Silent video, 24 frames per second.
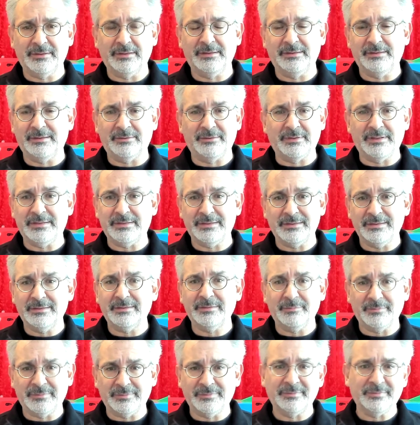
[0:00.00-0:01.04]
there isn't.
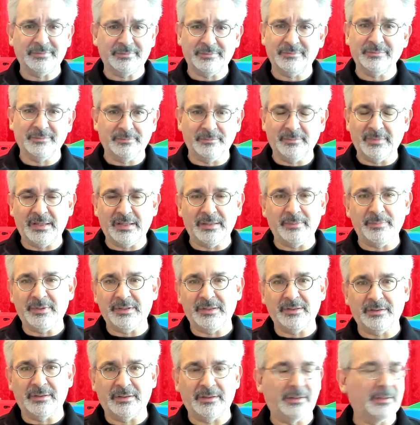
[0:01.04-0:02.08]
Maybe
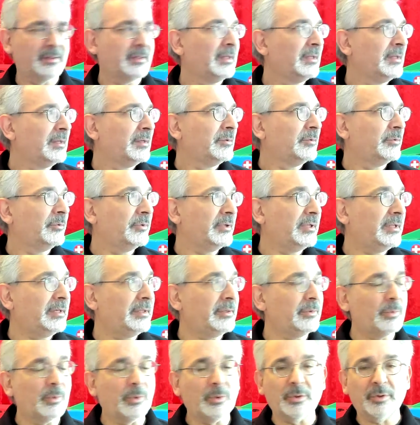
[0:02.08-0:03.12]
on a really
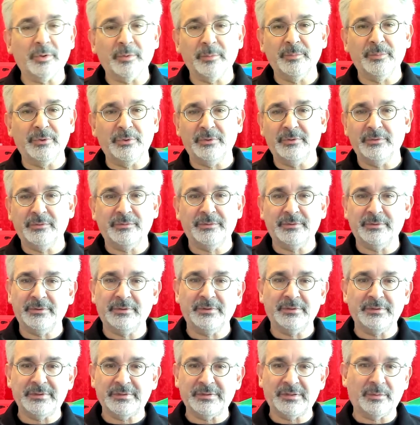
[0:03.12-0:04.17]
warm,
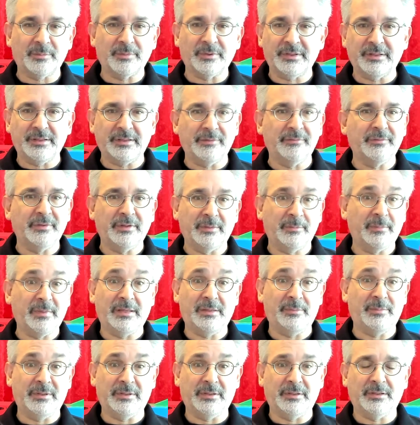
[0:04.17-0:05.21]
beautiful summer evening,
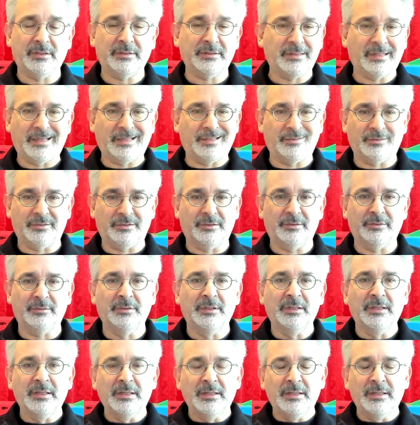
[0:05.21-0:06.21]
maybe not, I don't know.